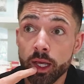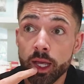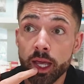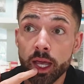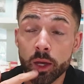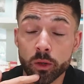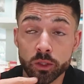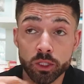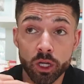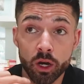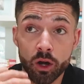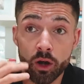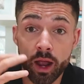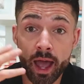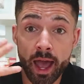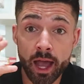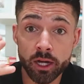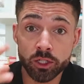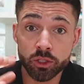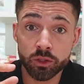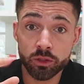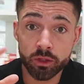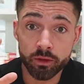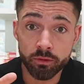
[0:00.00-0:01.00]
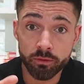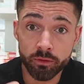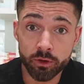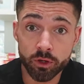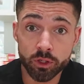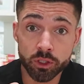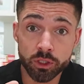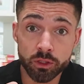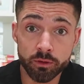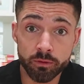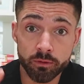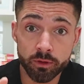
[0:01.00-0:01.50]
it was our actually
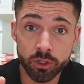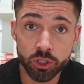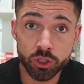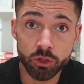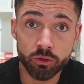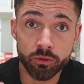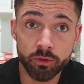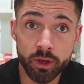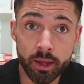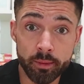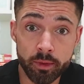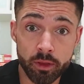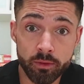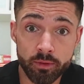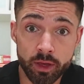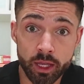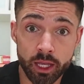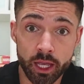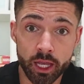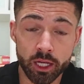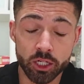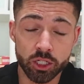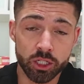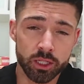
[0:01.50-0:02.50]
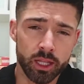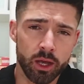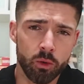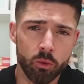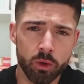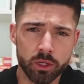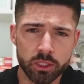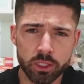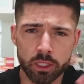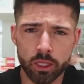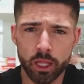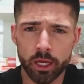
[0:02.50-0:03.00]
first official family vacation that
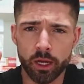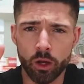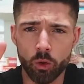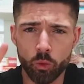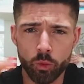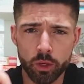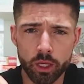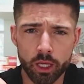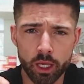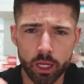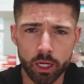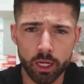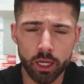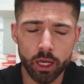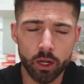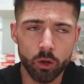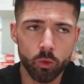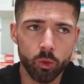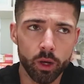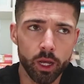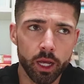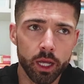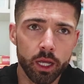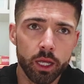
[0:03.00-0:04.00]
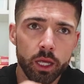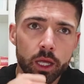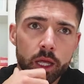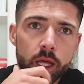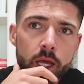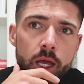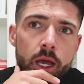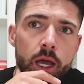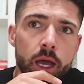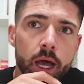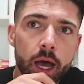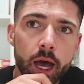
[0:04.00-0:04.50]
wasn't like a weekend getaway.
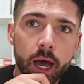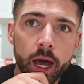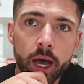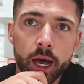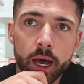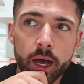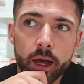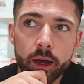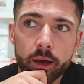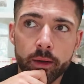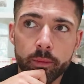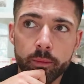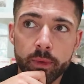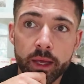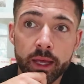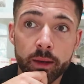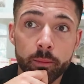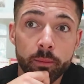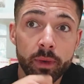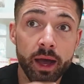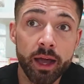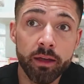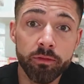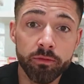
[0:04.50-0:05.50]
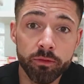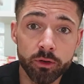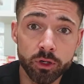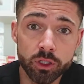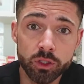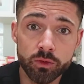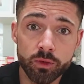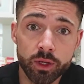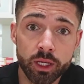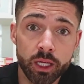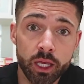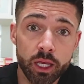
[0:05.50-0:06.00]
Um, and my
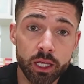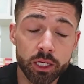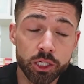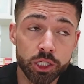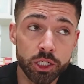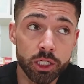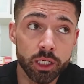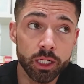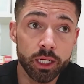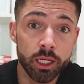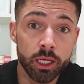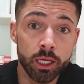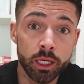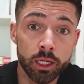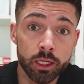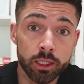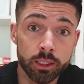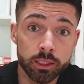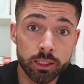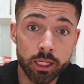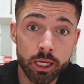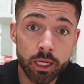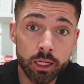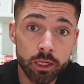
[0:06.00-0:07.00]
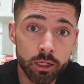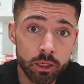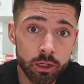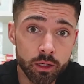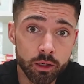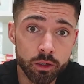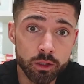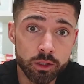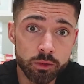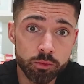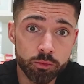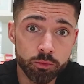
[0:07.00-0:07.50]
first vacation in ten
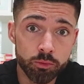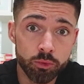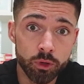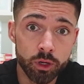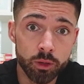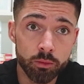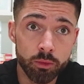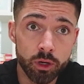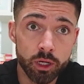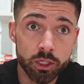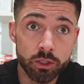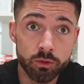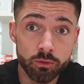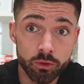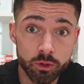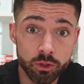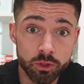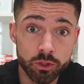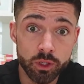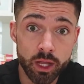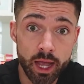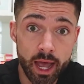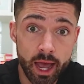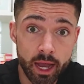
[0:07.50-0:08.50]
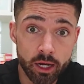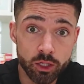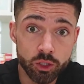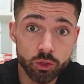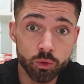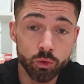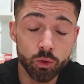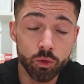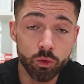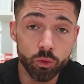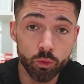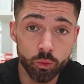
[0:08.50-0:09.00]
years, pretty much, first
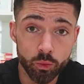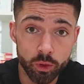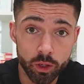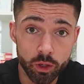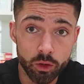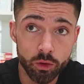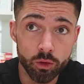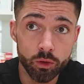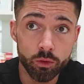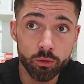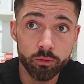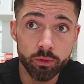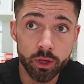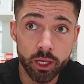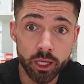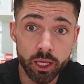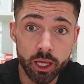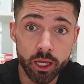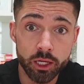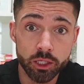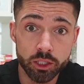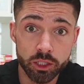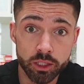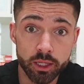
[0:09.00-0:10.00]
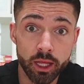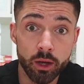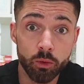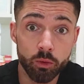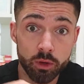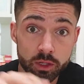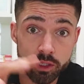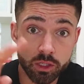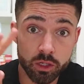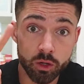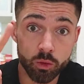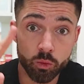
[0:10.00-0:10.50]
actual real vacation that
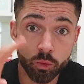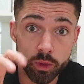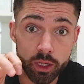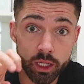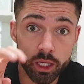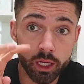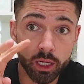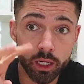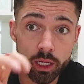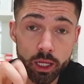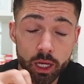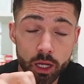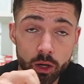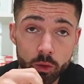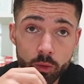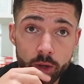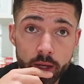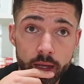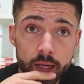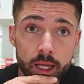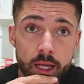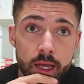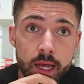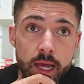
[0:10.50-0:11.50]
wasn't a weekend getaway.